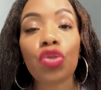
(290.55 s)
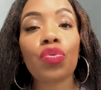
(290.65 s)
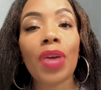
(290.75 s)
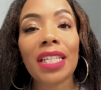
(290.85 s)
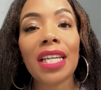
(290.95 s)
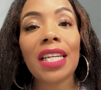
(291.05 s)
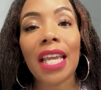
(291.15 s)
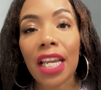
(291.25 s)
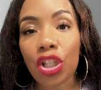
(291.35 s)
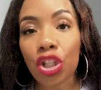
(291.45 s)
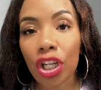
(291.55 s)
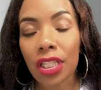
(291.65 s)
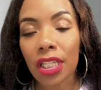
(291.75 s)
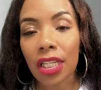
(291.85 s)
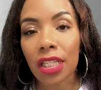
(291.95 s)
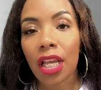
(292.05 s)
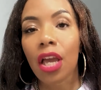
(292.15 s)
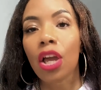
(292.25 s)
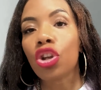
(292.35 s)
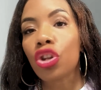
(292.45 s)
directed agencies
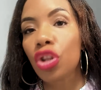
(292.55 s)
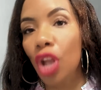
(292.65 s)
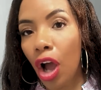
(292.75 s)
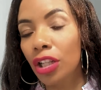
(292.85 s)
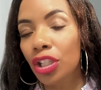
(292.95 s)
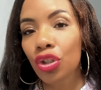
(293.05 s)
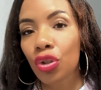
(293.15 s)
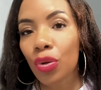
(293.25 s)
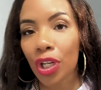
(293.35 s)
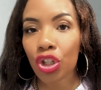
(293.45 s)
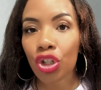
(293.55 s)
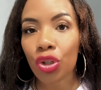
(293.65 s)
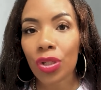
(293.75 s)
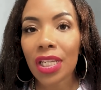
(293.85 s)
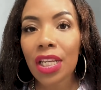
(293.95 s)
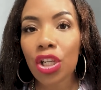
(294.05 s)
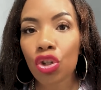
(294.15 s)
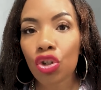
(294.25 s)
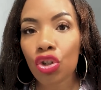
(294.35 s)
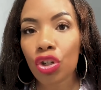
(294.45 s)
not to issue
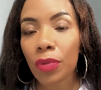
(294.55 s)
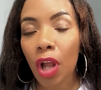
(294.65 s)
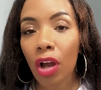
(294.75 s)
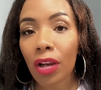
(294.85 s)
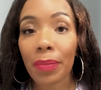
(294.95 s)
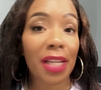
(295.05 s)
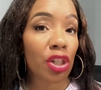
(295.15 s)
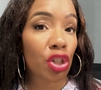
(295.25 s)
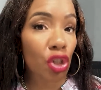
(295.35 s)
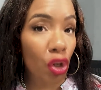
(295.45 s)
citizenship documents